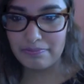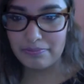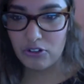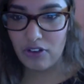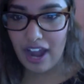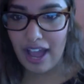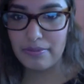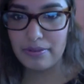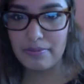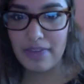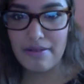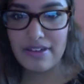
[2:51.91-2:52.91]
crap,
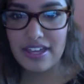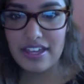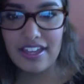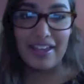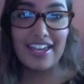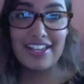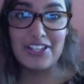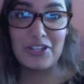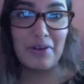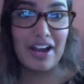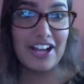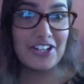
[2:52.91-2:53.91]
maybe?
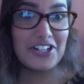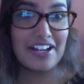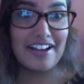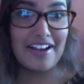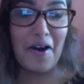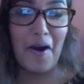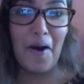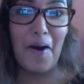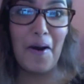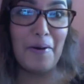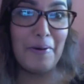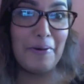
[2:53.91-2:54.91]
Inuyasha.
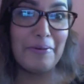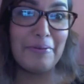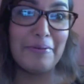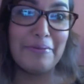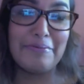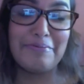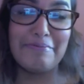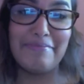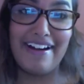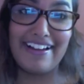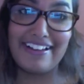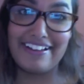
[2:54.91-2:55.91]
Oh
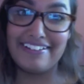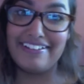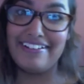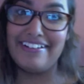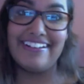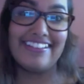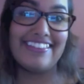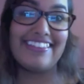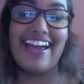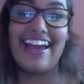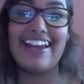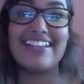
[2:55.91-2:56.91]
my god,
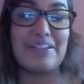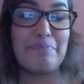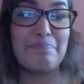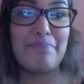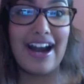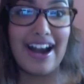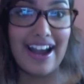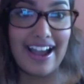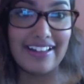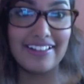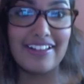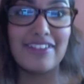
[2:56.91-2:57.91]
that is a
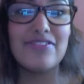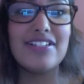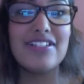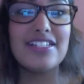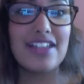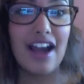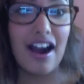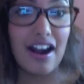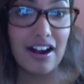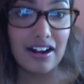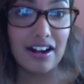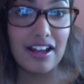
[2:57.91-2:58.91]
pile of
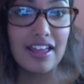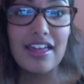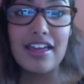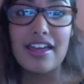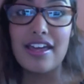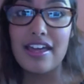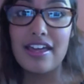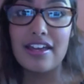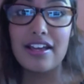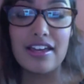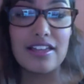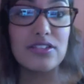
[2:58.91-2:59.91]
dung. It
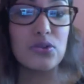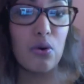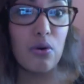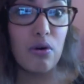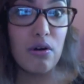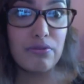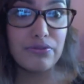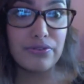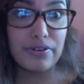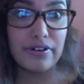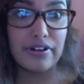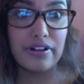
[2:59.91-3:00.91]
is
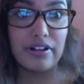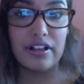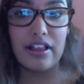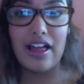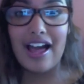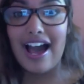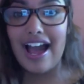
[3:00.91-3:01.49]
awful. I